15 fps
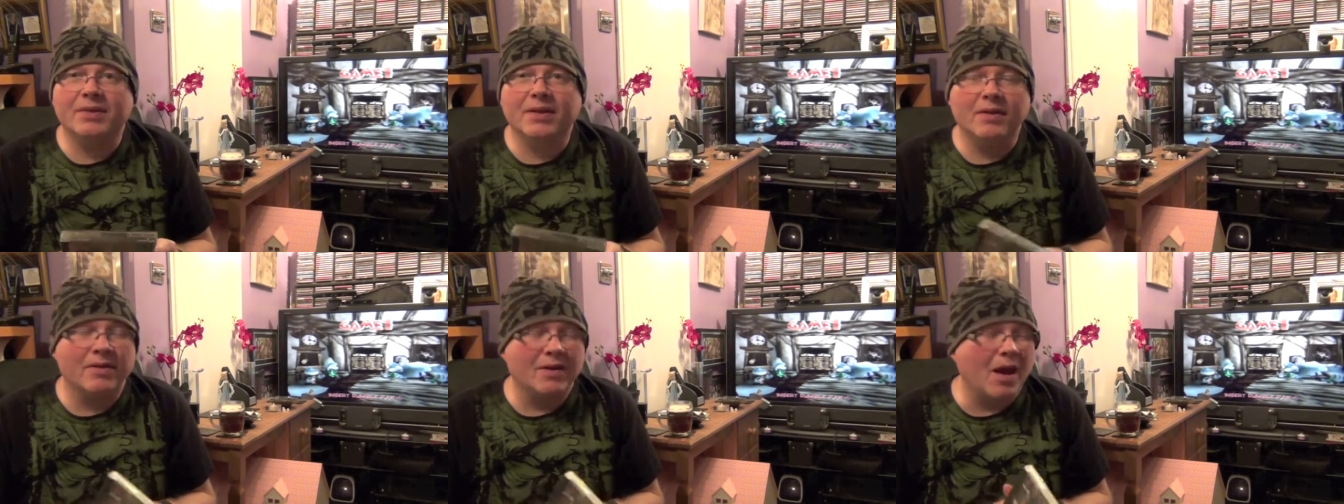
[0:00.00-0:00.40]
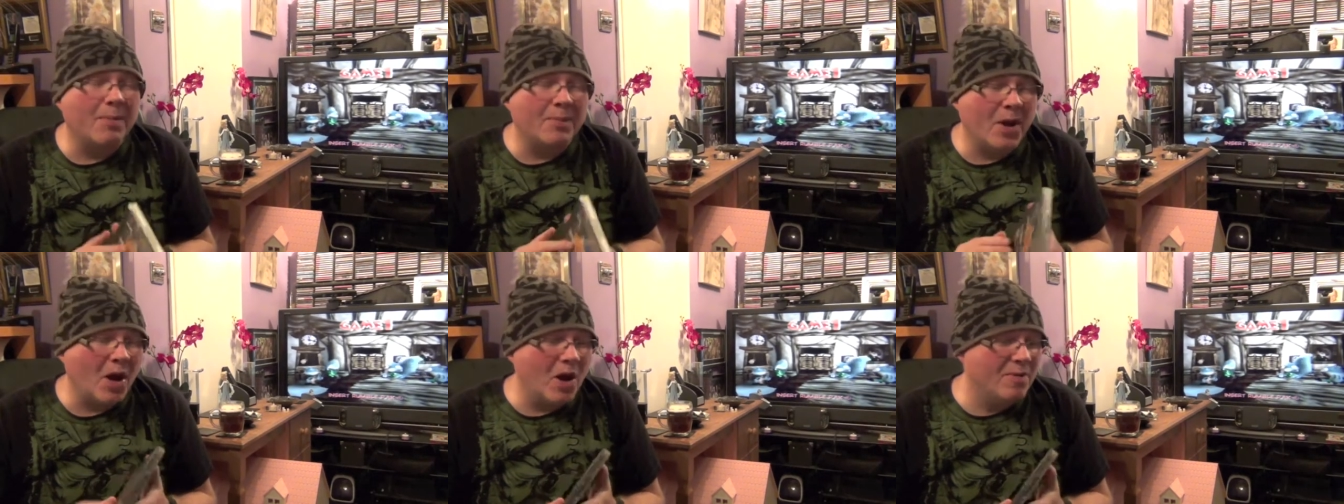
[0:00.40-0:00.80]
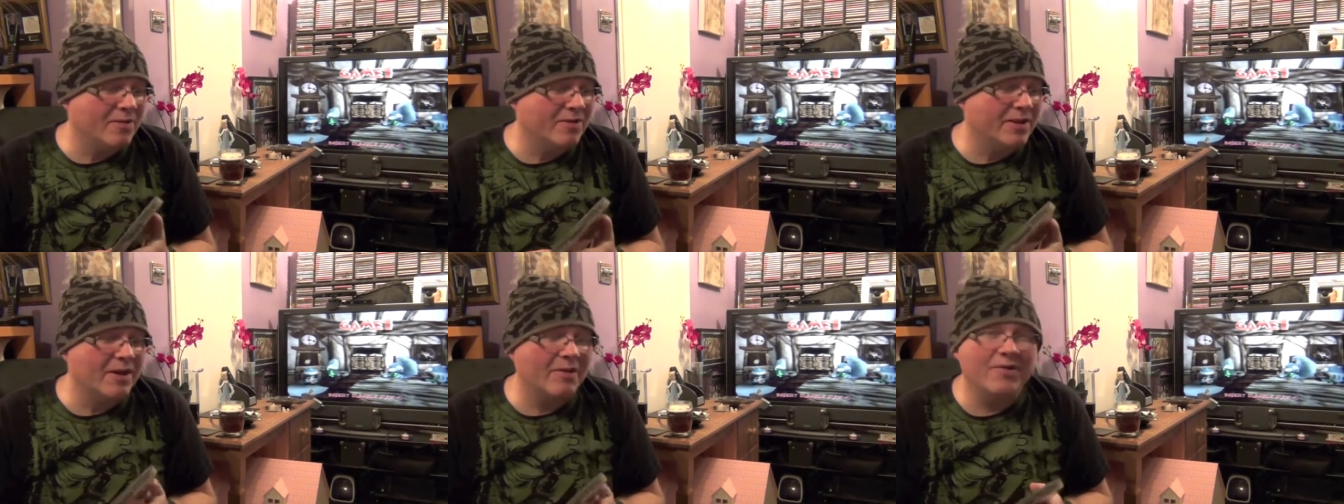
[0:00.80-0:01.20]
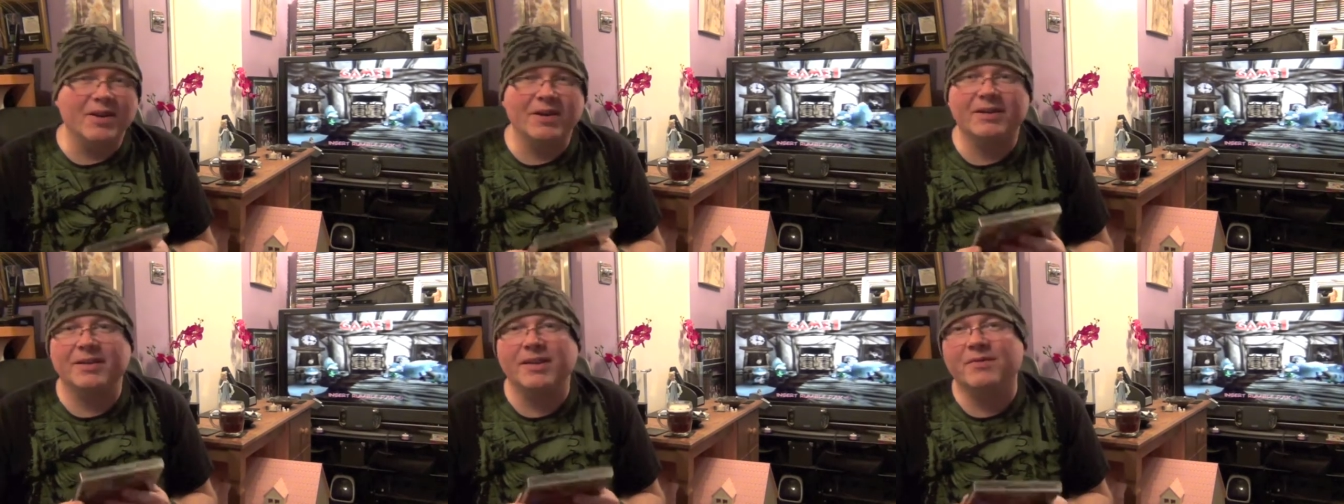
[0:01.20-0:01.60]
So hopefully I'll
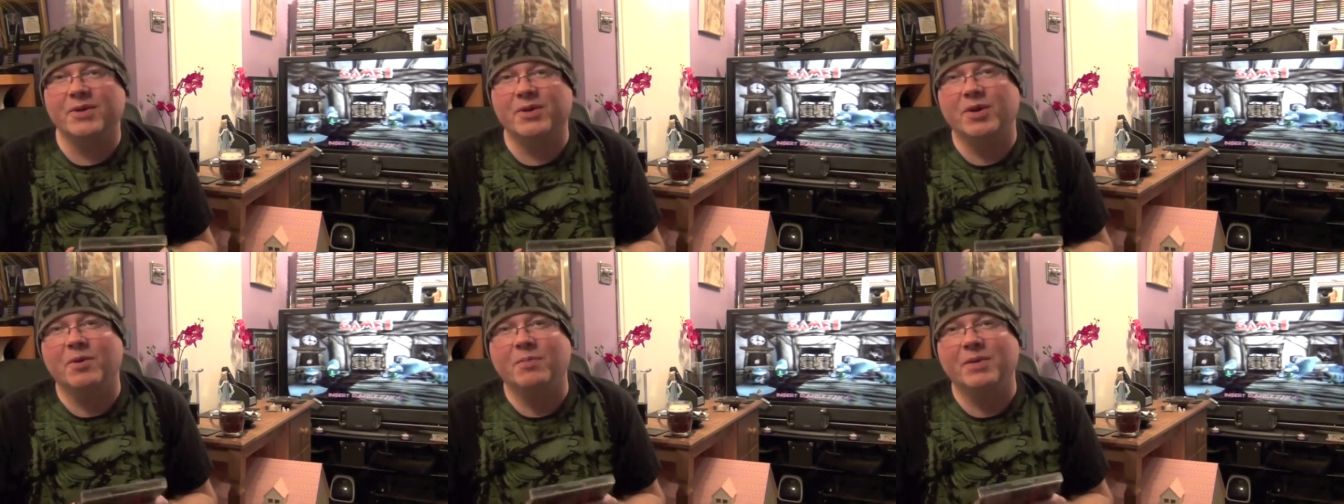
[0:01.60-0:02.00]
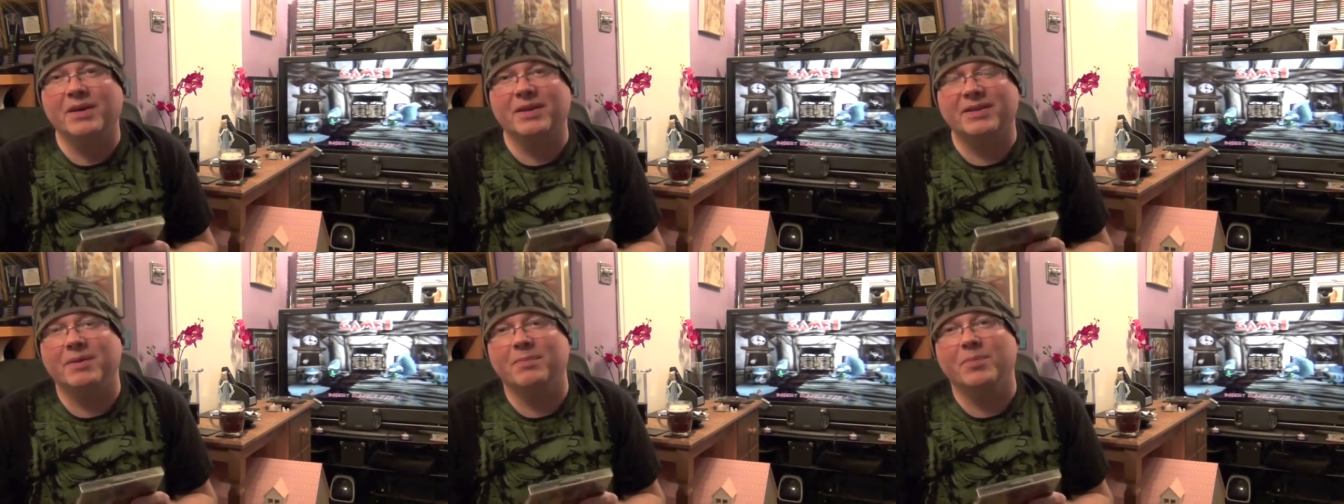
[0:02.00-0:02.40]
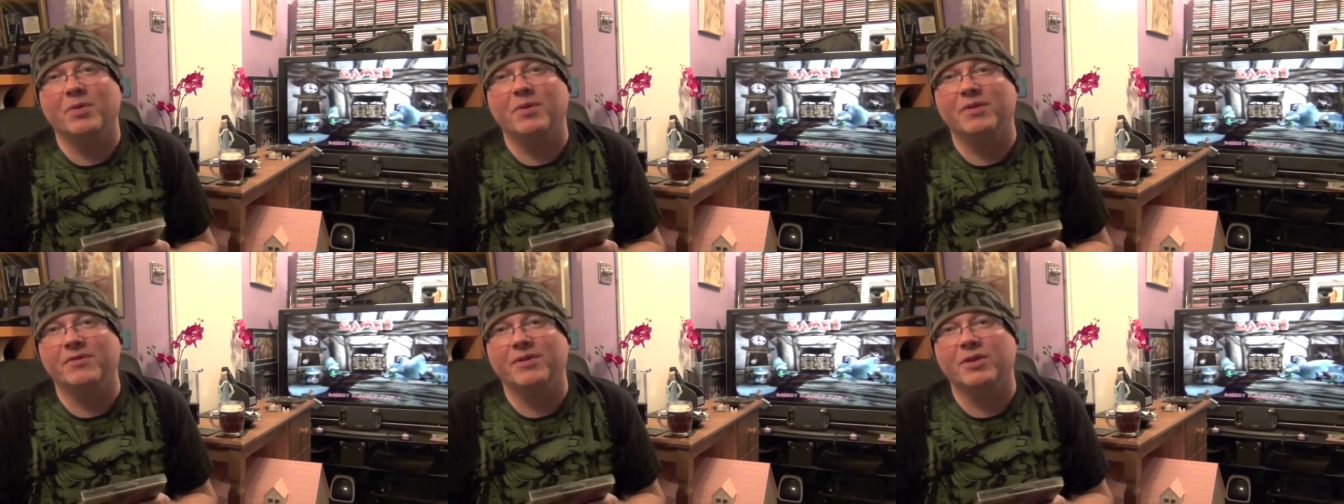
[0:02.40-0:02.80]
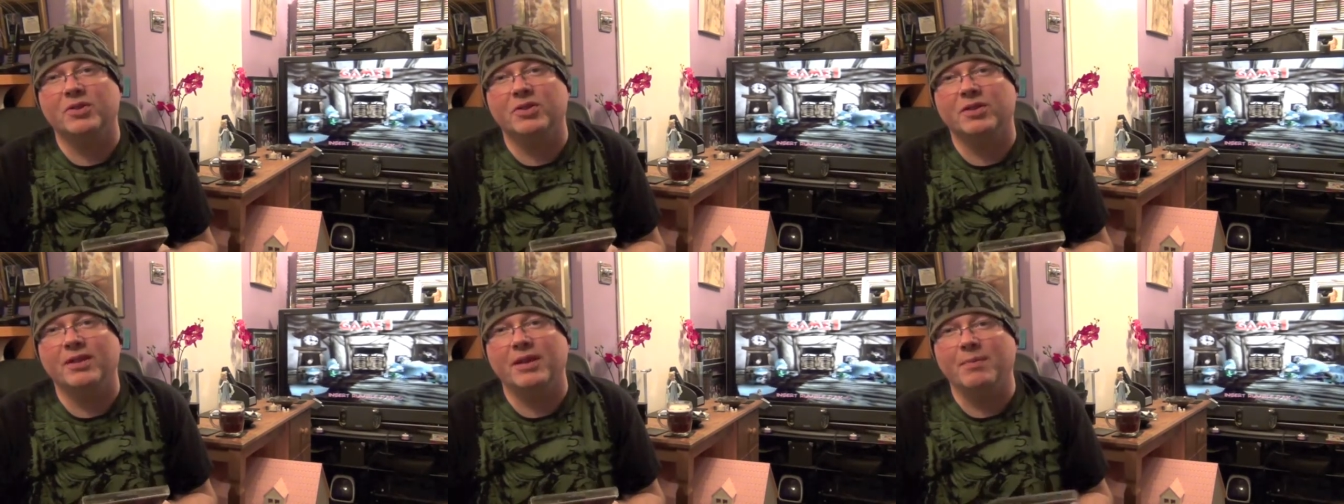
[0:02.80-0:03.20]
find another copy at some point in the
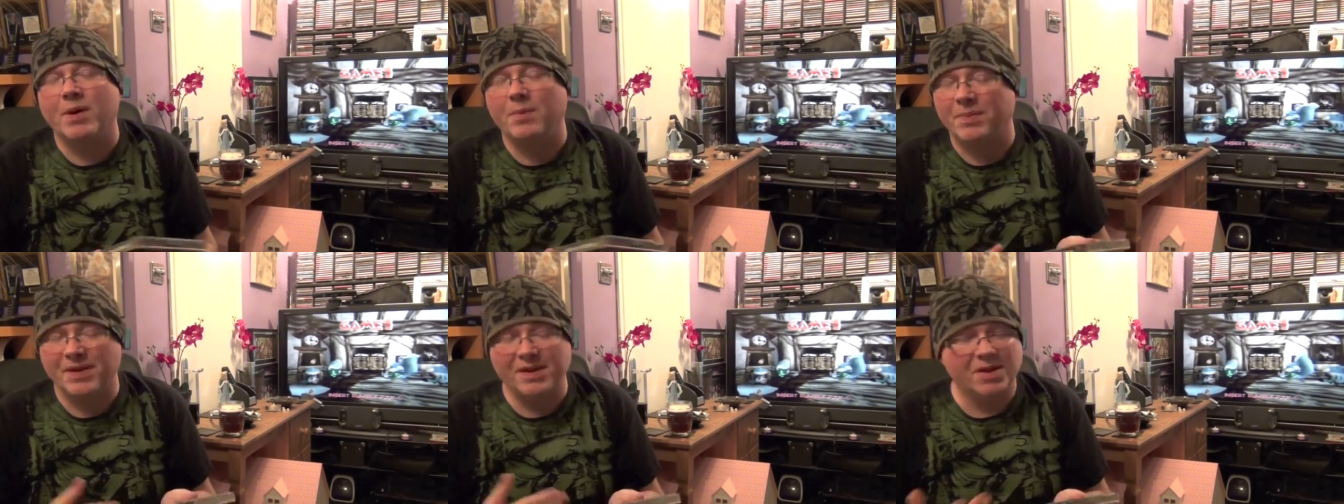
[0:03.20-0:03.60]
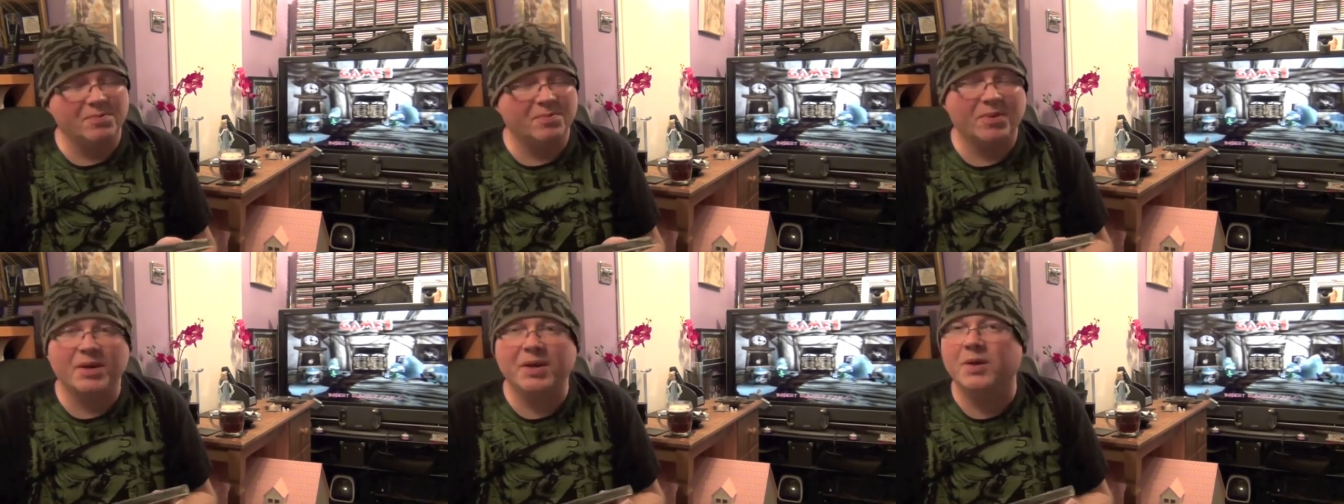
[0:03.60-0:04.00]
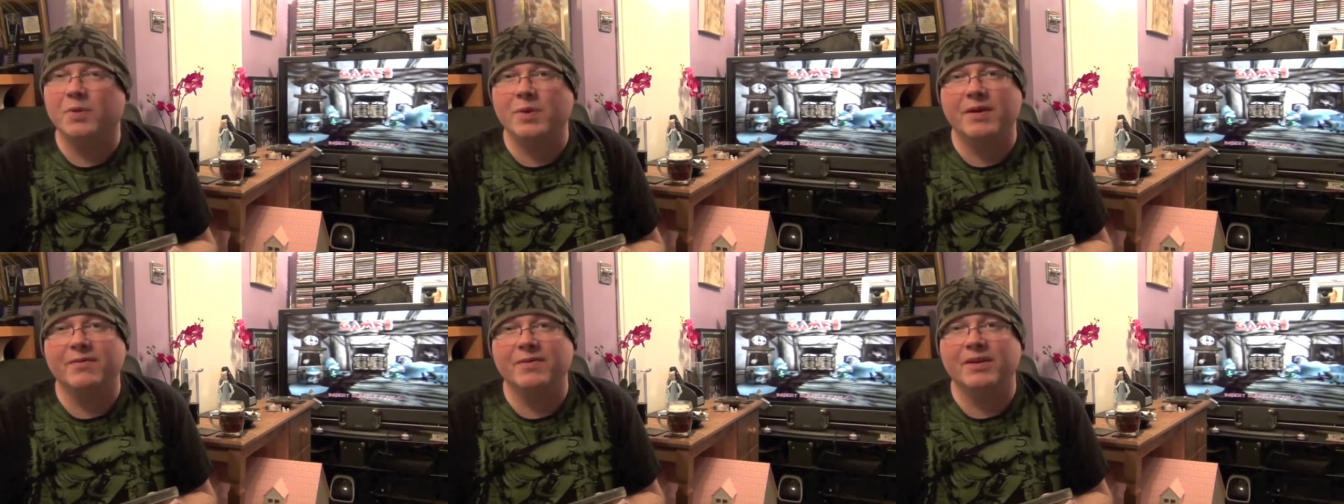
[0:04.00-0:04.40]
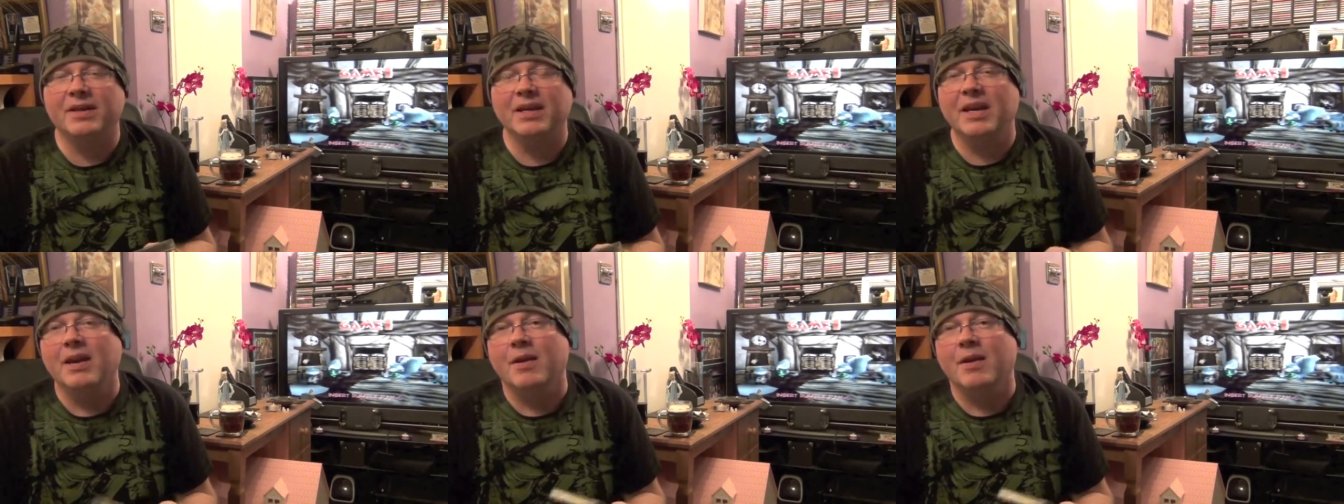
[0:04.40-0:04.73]
future that might be incomplete or whatever,